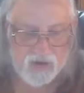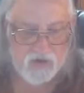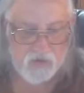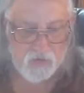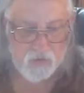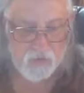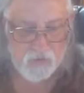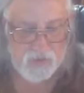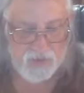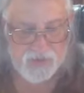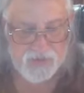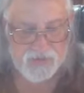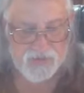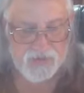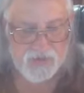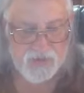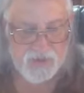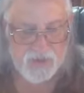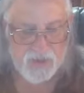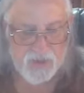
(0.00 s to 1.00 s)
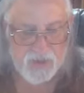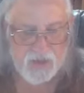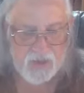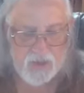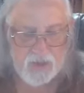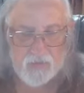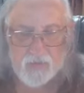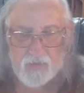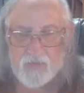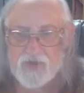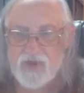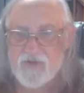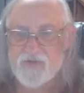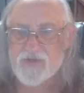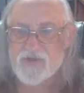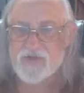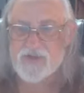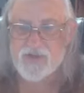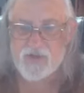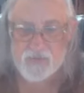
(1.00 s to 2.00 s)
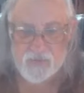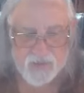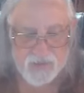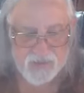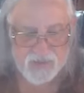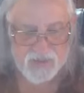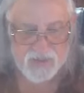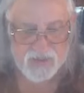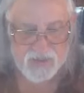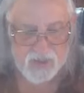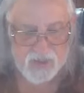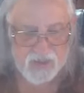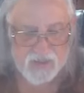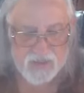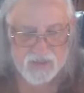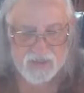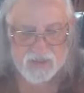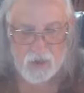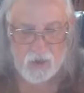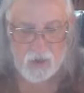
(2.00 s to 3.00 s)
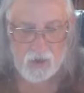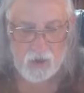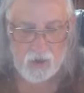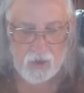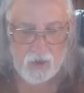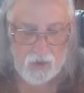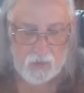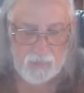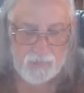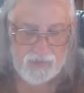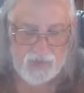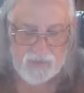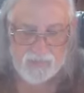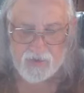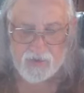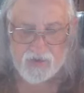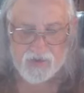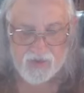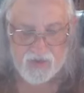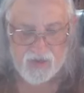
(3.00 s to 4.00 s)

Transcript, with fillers: I cringe whenever someone says all people are